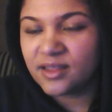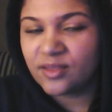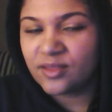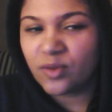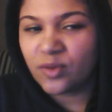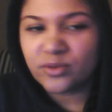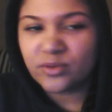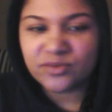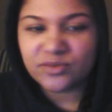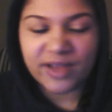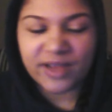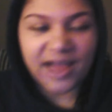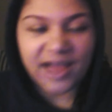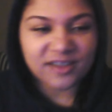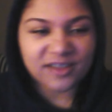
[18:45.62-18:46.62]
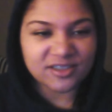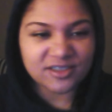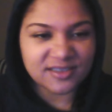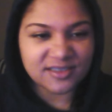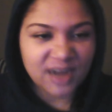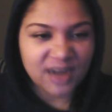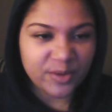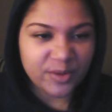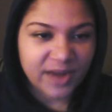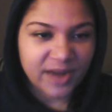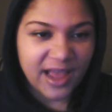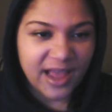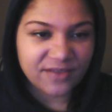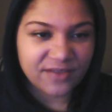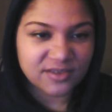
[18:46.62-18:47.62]
those reactions that I
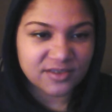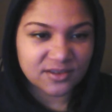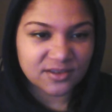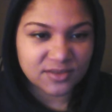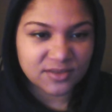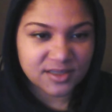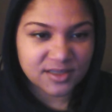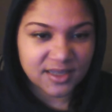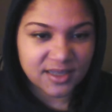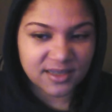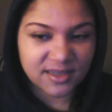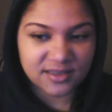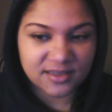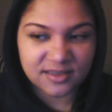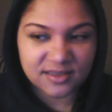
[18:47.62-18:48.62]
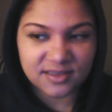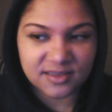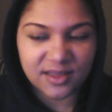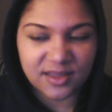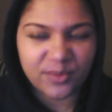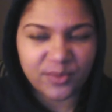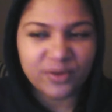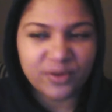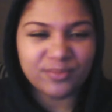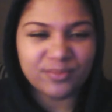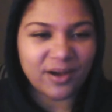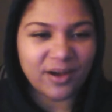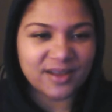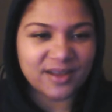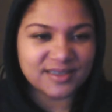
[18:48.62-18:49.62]
would have to those things, they
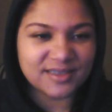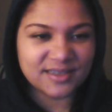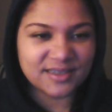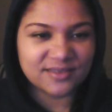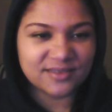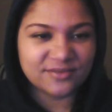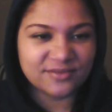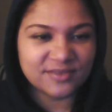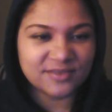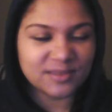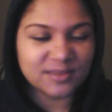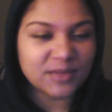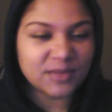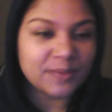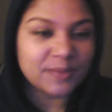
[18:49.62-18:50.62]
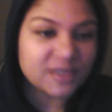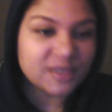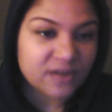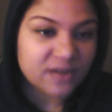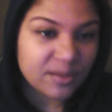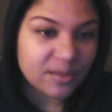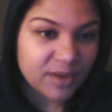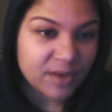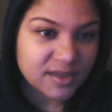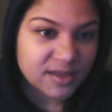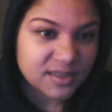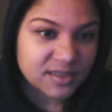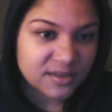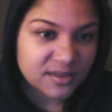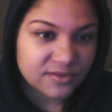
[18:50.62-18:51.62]
weren't positive. Sometimes they're not
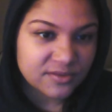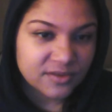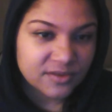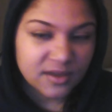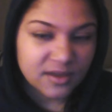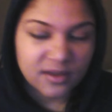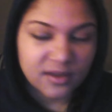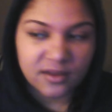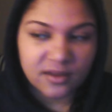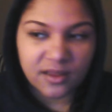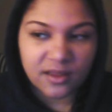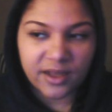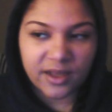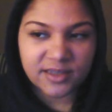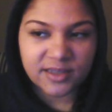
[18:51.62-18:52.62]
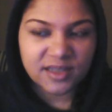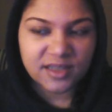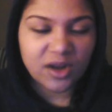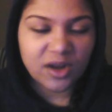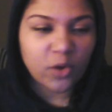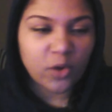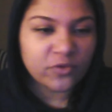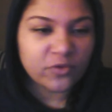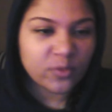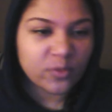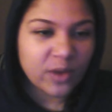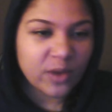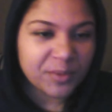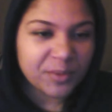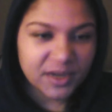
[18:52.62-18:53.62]
positive. And it's not
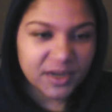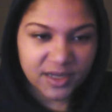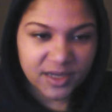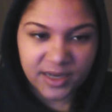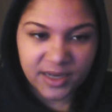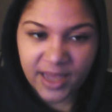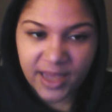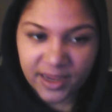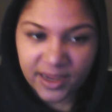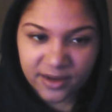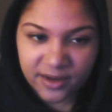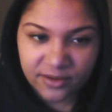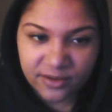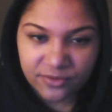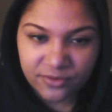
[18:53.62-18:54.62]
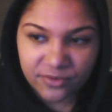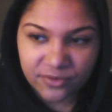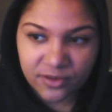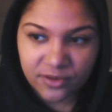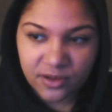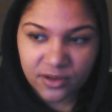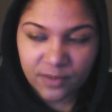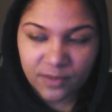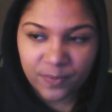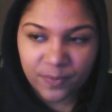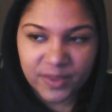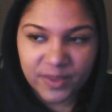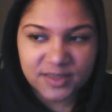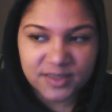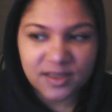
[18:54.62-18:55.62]
overwhelmingly negative.
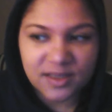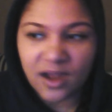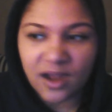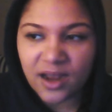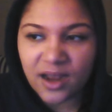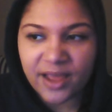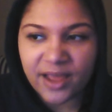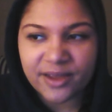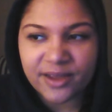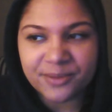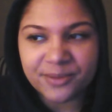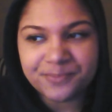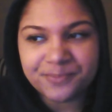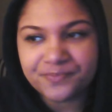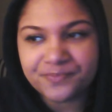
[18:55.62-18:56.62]
It's not like